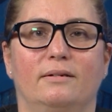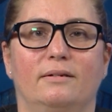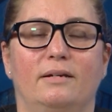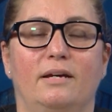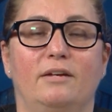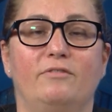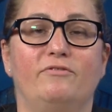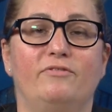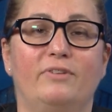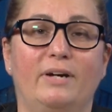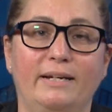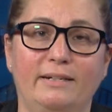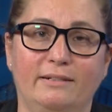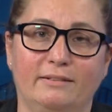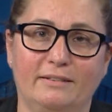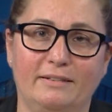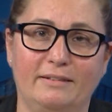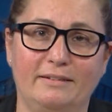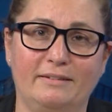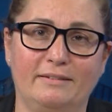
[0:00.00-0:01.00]
And
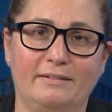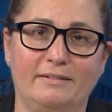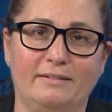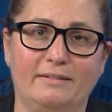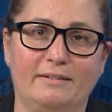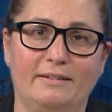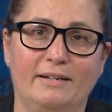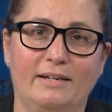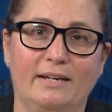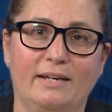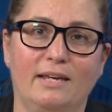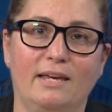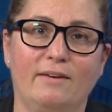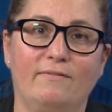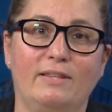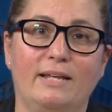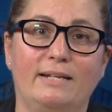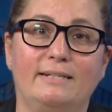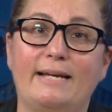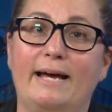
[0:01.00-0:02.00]
finally,
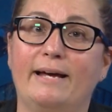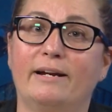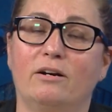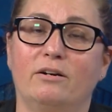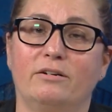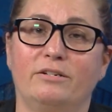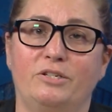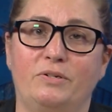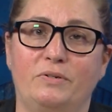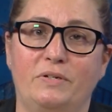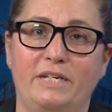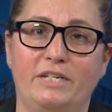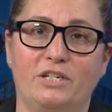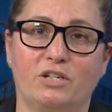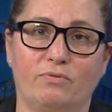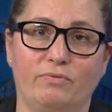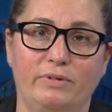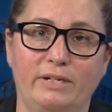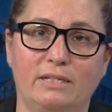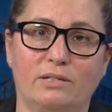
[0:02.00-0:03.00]
given that data are a
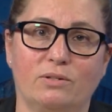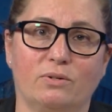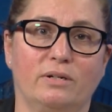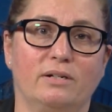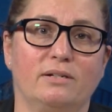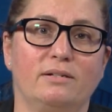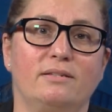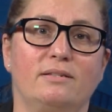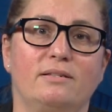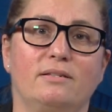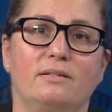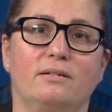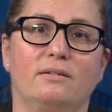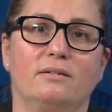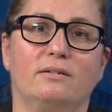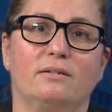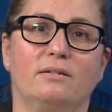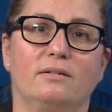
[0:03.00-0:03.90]
strategic resource,